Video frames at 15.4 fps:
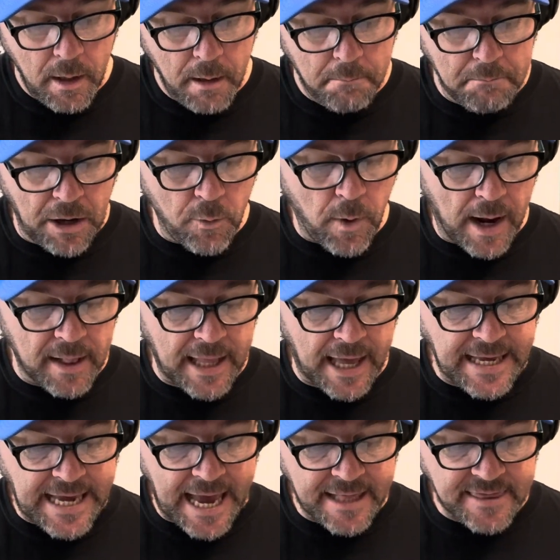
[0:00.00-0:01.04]
Meanwhile, I
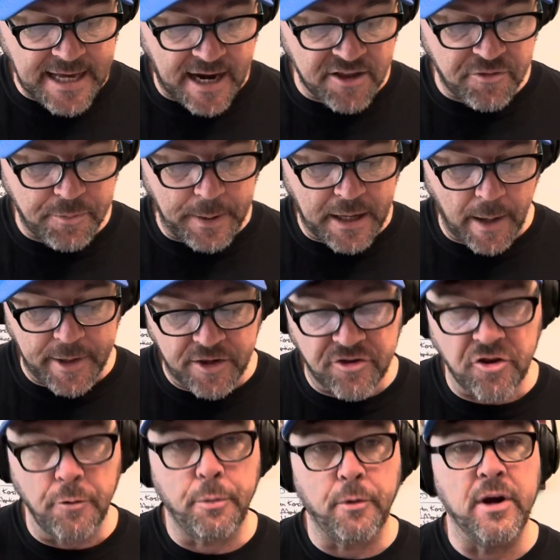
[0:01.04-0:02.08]
get that it's becoming
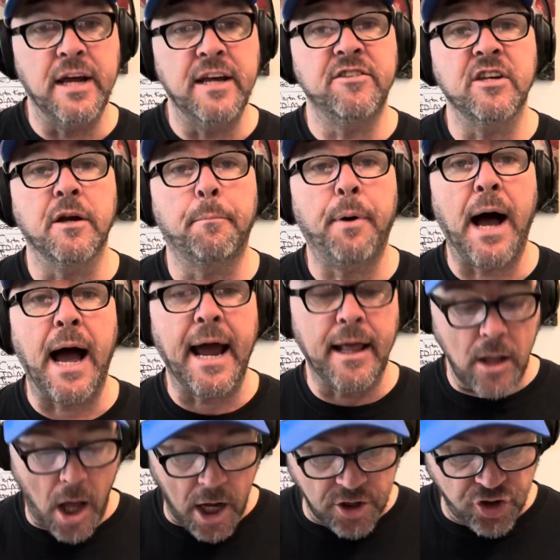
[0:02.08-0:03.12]
super easy to pile
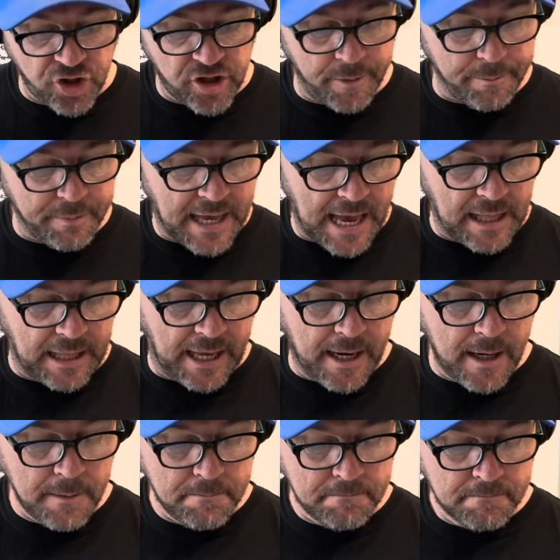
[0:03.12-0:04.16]
on Chip
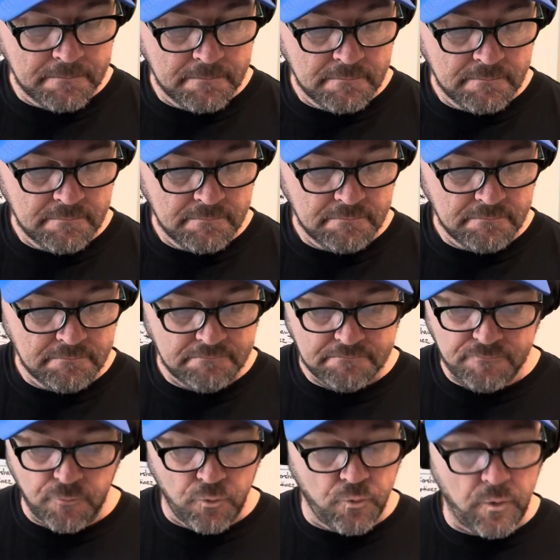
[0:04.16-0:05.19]
Kelly.
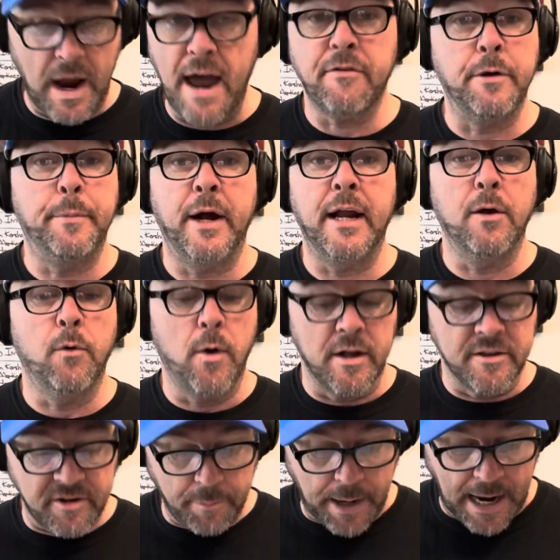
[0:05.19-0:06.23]
Everybody
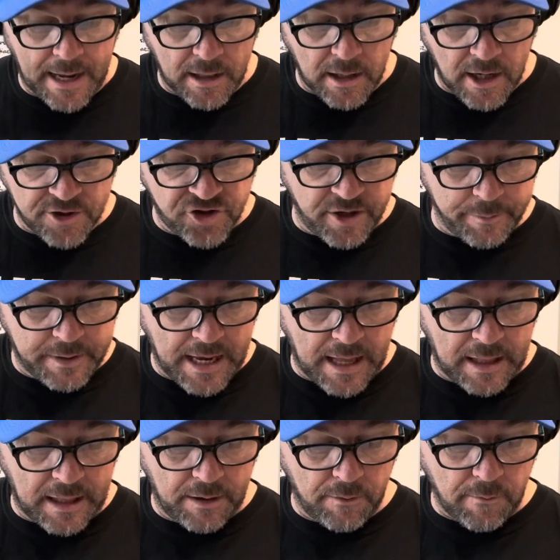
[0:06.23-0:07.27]
wants to pile on Chip
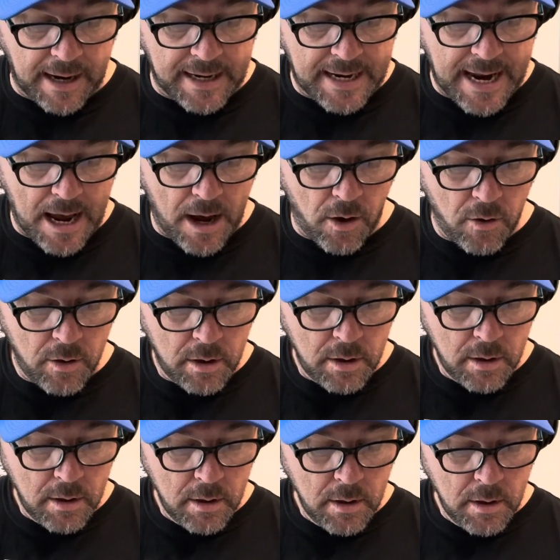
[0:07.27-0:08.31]
Kelly right now.
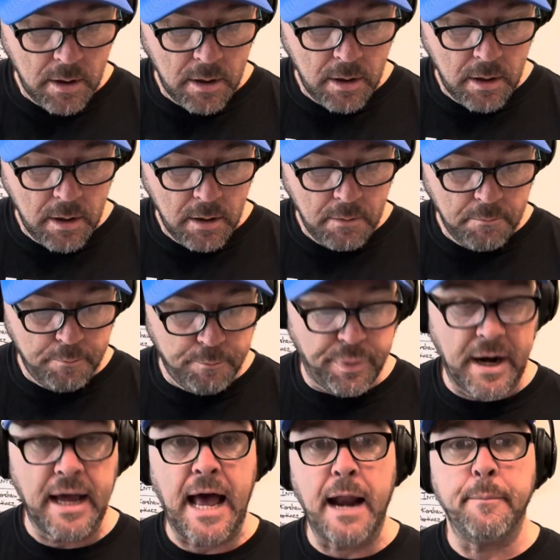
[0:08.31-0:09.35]
But
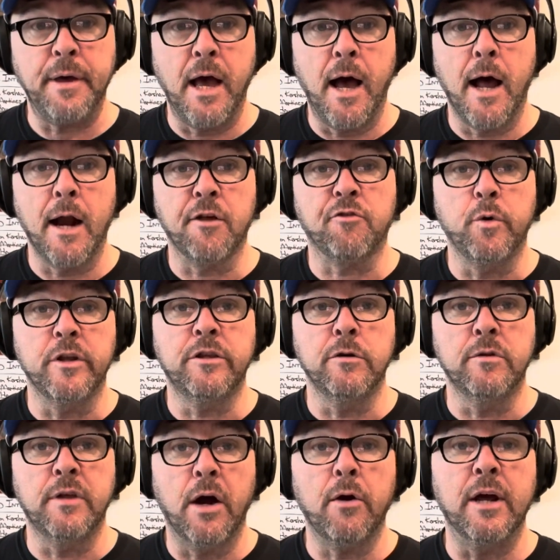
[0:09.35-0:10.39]
I got to be honest with you,
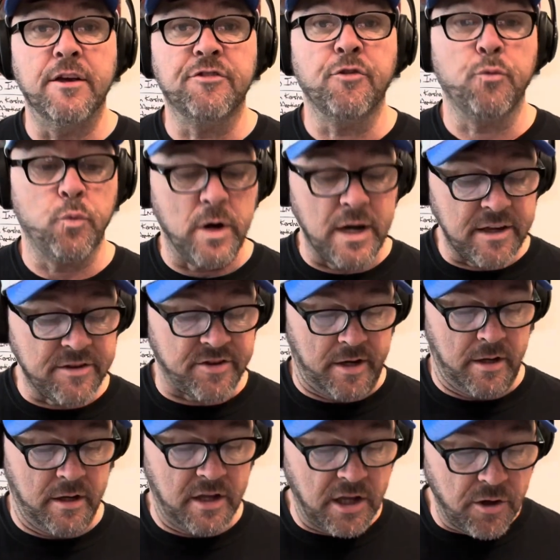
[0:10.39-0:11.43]
there is a
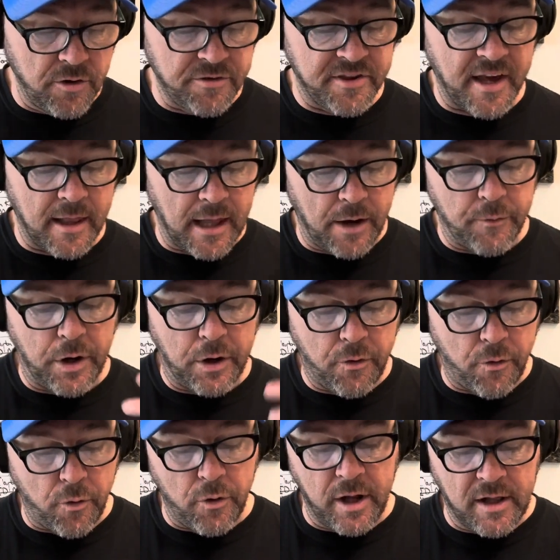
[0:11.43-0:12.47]
reason. The UCLA
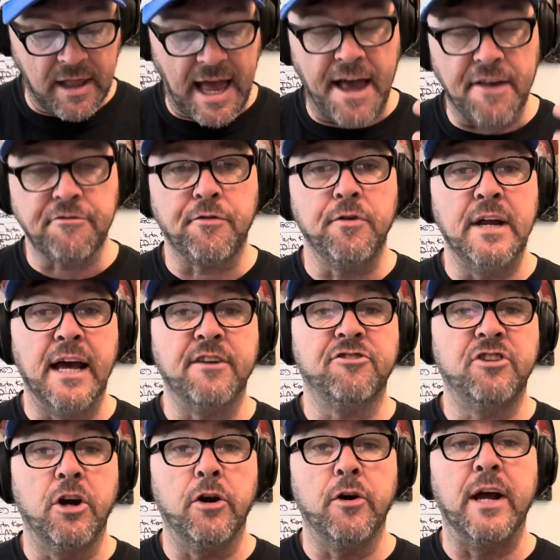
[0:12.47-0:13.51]
recruiting class for
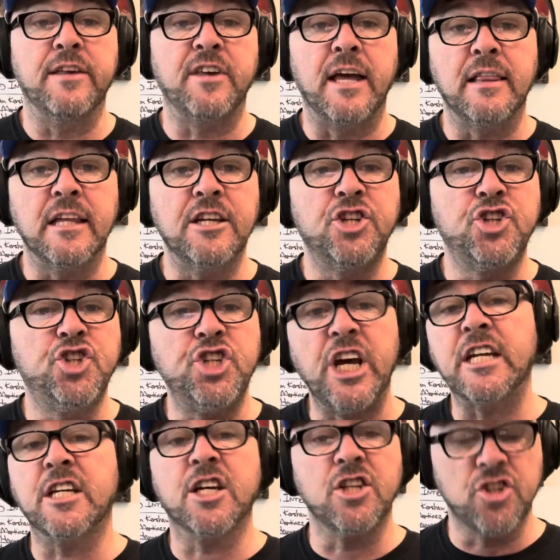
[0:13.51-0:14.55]
next year is a
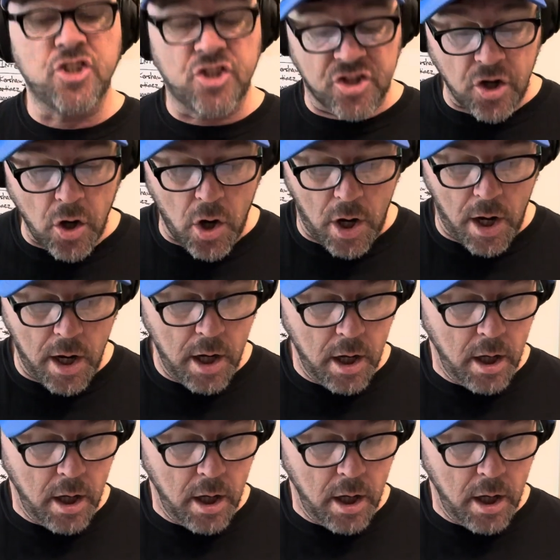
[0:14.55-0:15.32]
legit concern.